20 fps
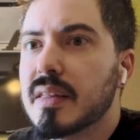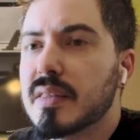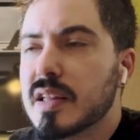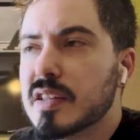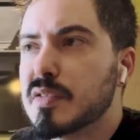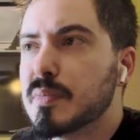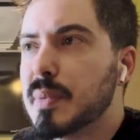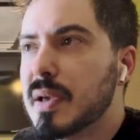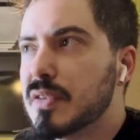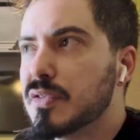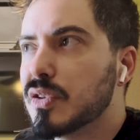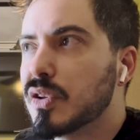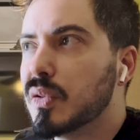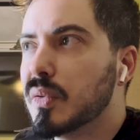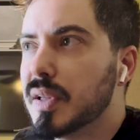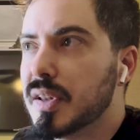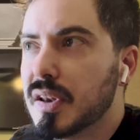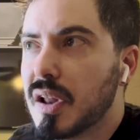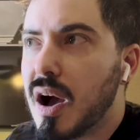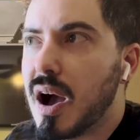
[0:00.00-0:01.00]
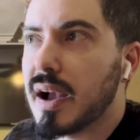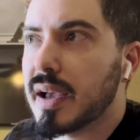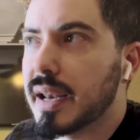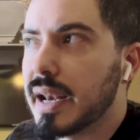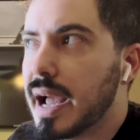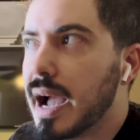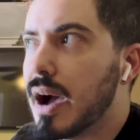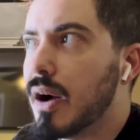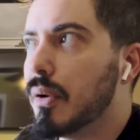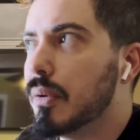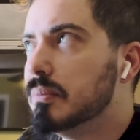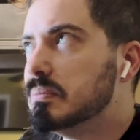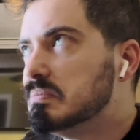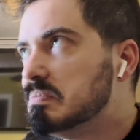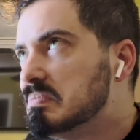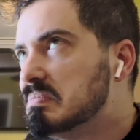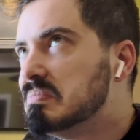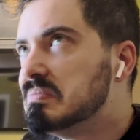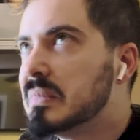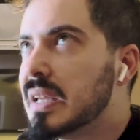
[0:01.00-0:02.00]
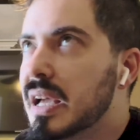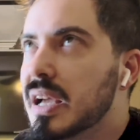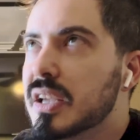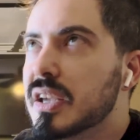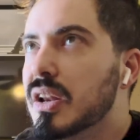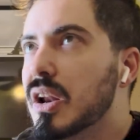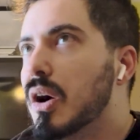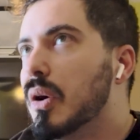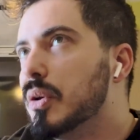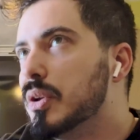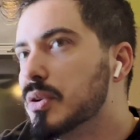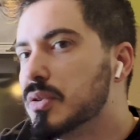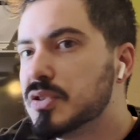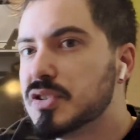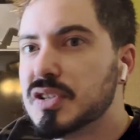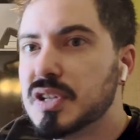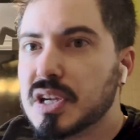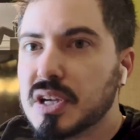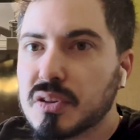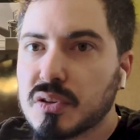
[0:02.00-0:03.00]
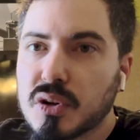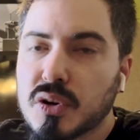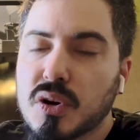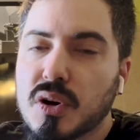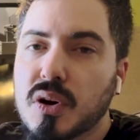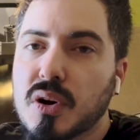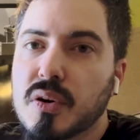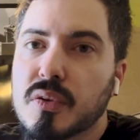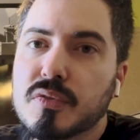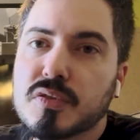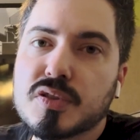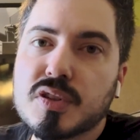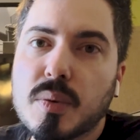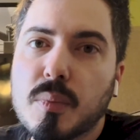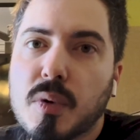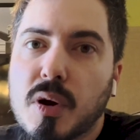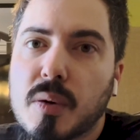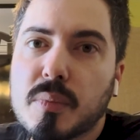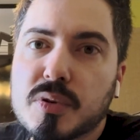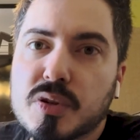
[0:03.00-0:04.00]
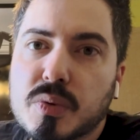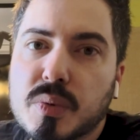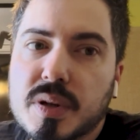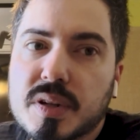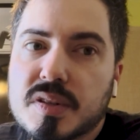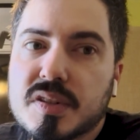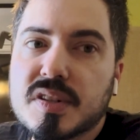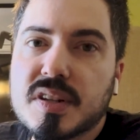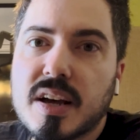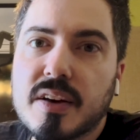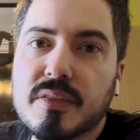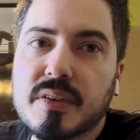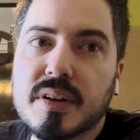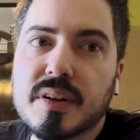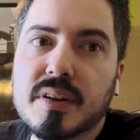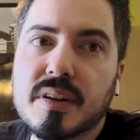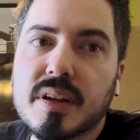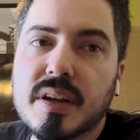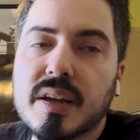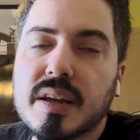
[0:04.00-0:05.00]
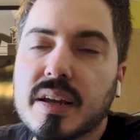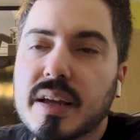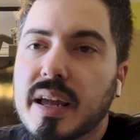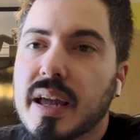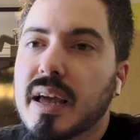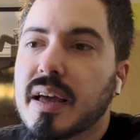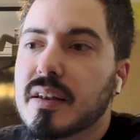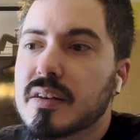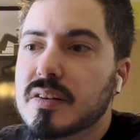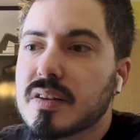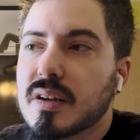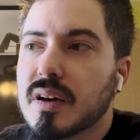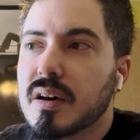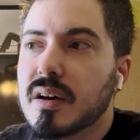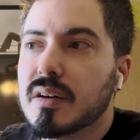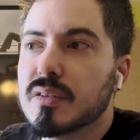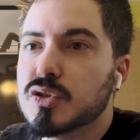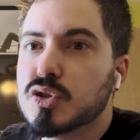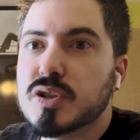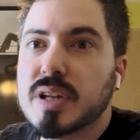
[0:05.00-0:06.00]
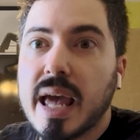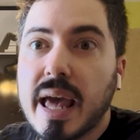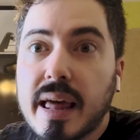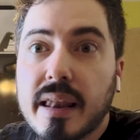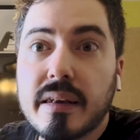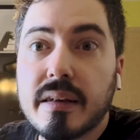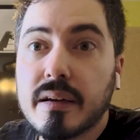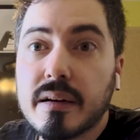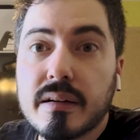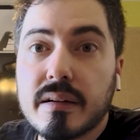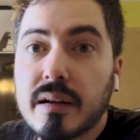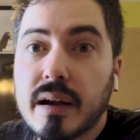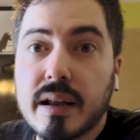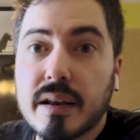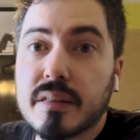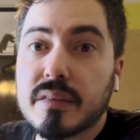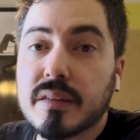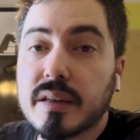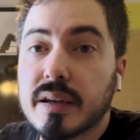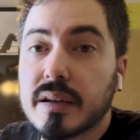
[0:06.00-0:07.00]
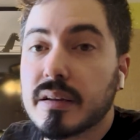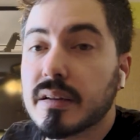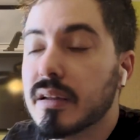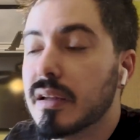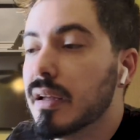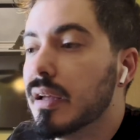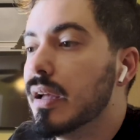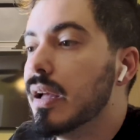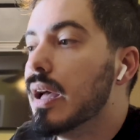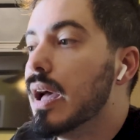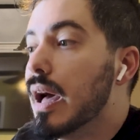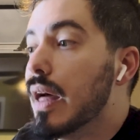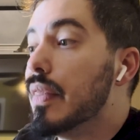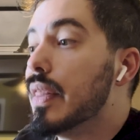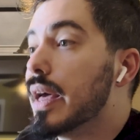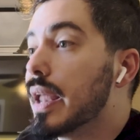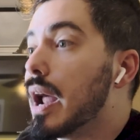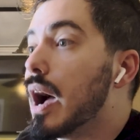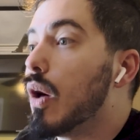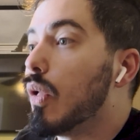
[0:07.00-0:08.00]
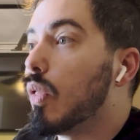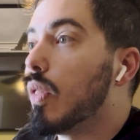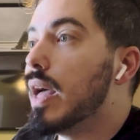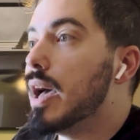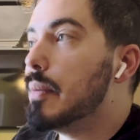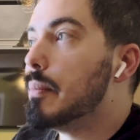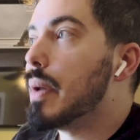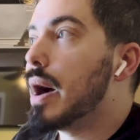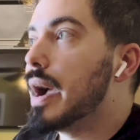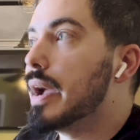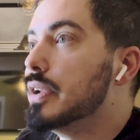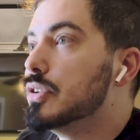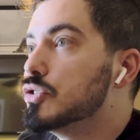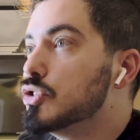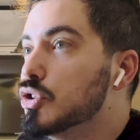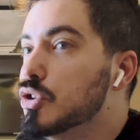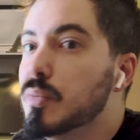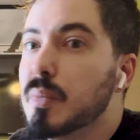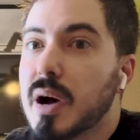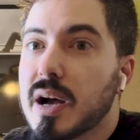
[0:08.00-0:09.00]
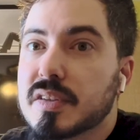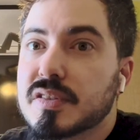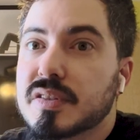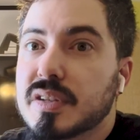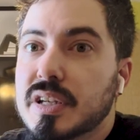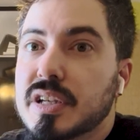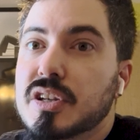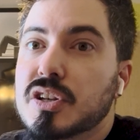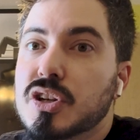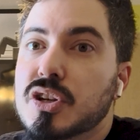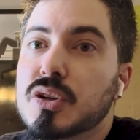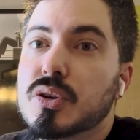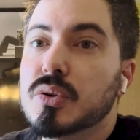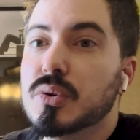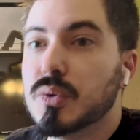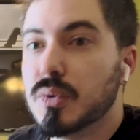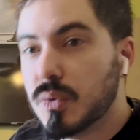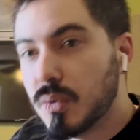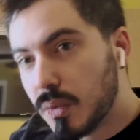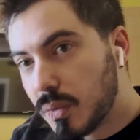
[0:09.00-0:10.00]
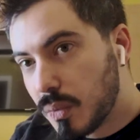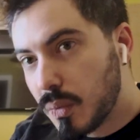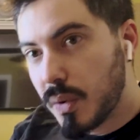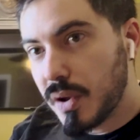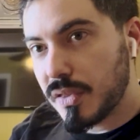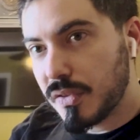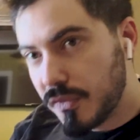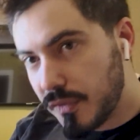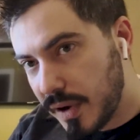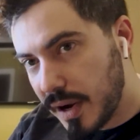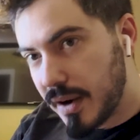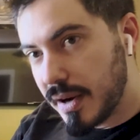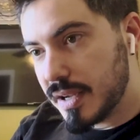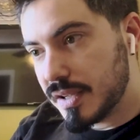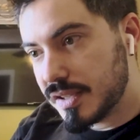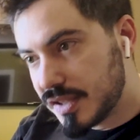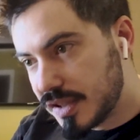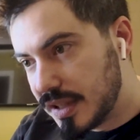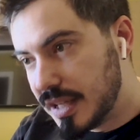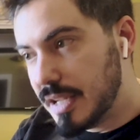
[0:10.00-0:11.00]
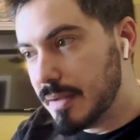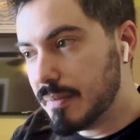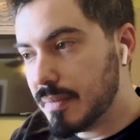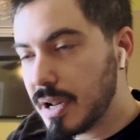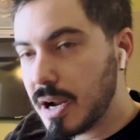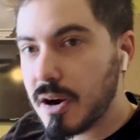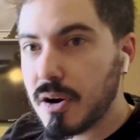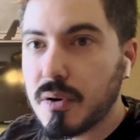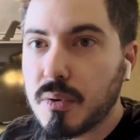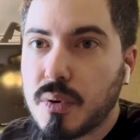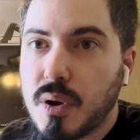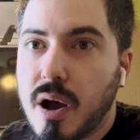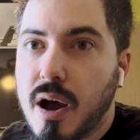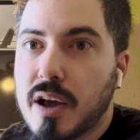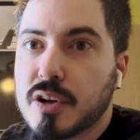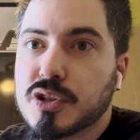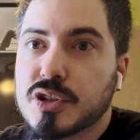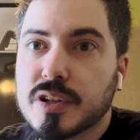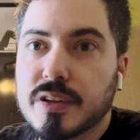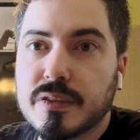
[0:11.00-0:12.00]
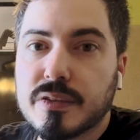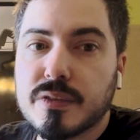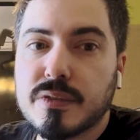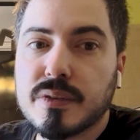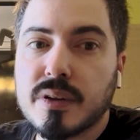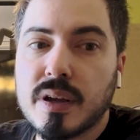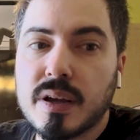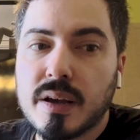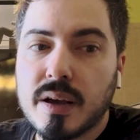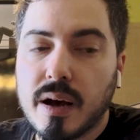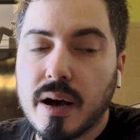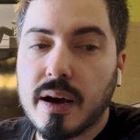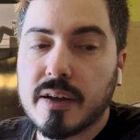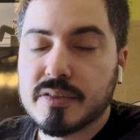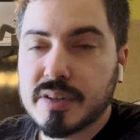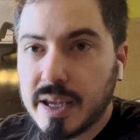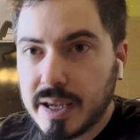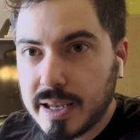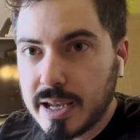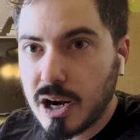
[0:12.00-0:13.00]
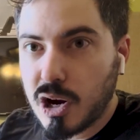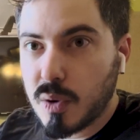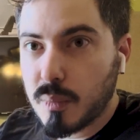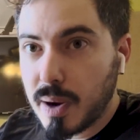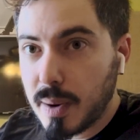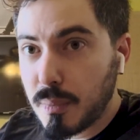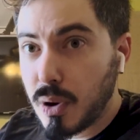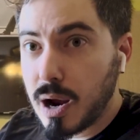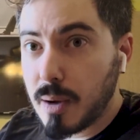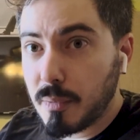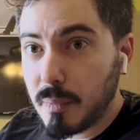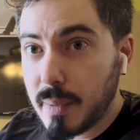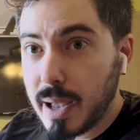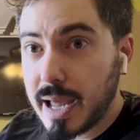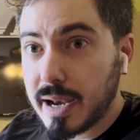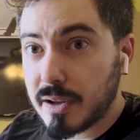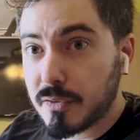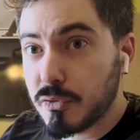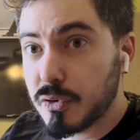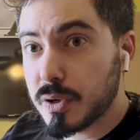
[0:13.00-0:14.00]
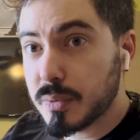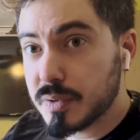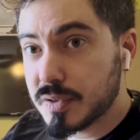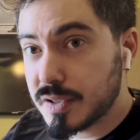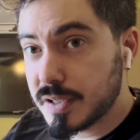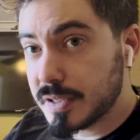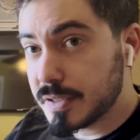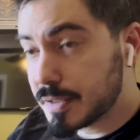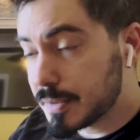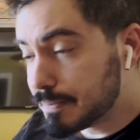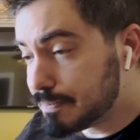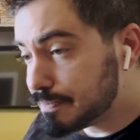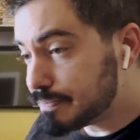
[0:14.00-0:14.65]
that's basically knocking out, you're seeing the curve somewhere between 7 and 10 kind of thing. And then I'll let my 2-bus EQ with very steep, narrow notches take care of my problematic frequencies.